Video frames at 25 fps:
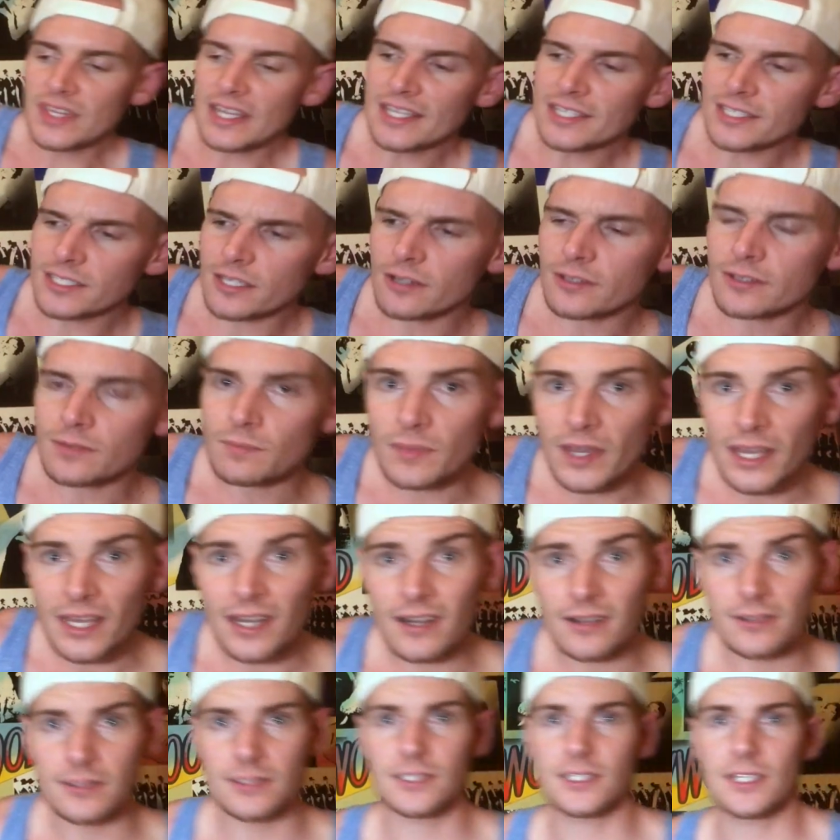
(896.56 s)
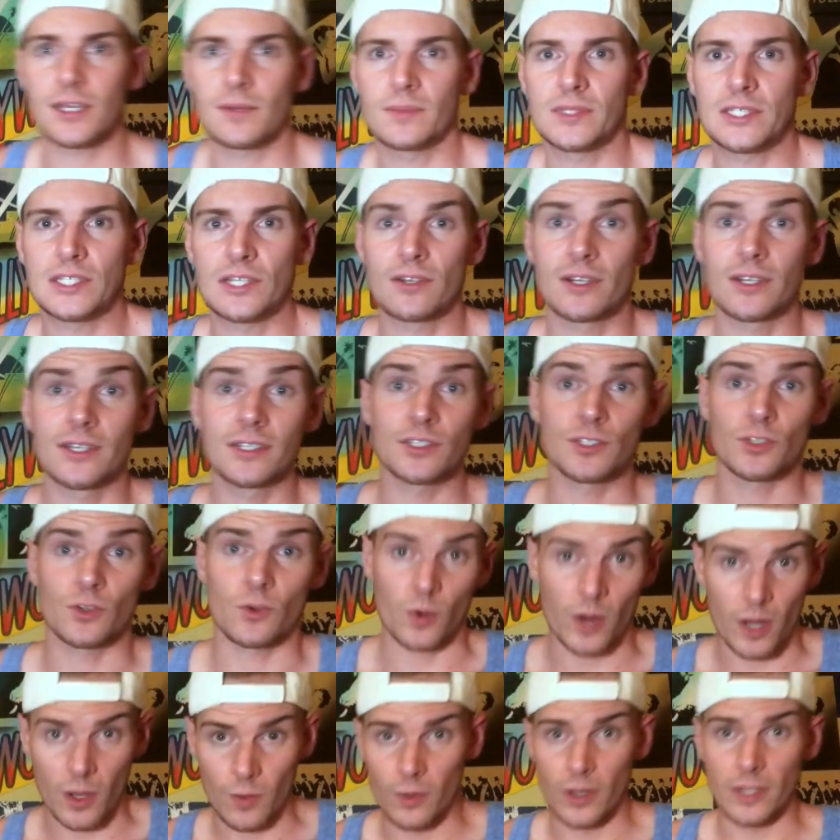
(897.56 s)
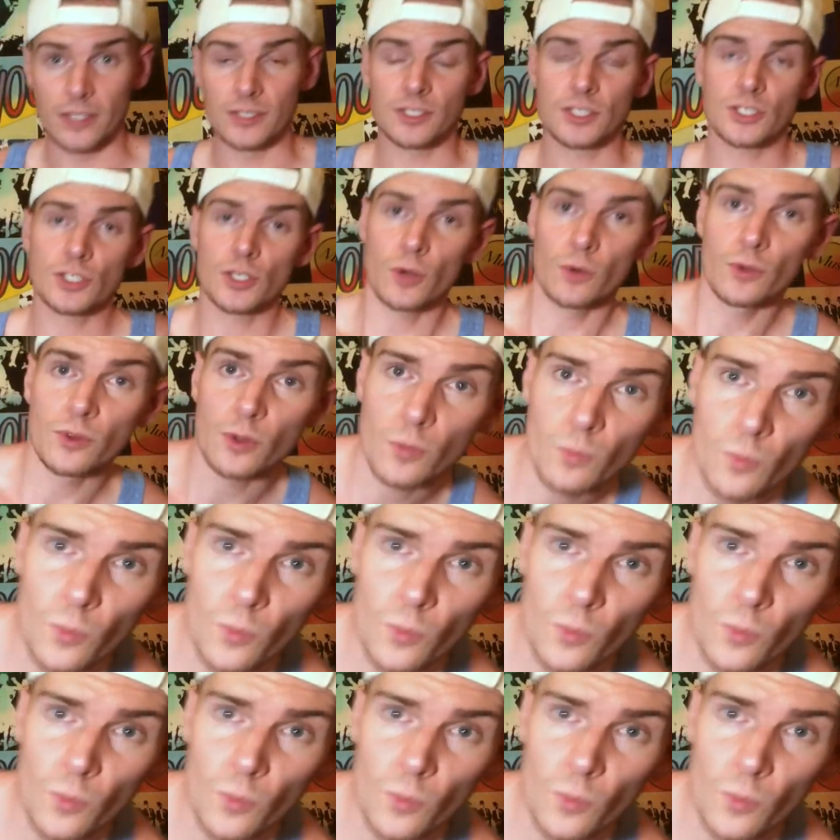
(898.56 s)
these are made out of the same material as the gray ones, so they're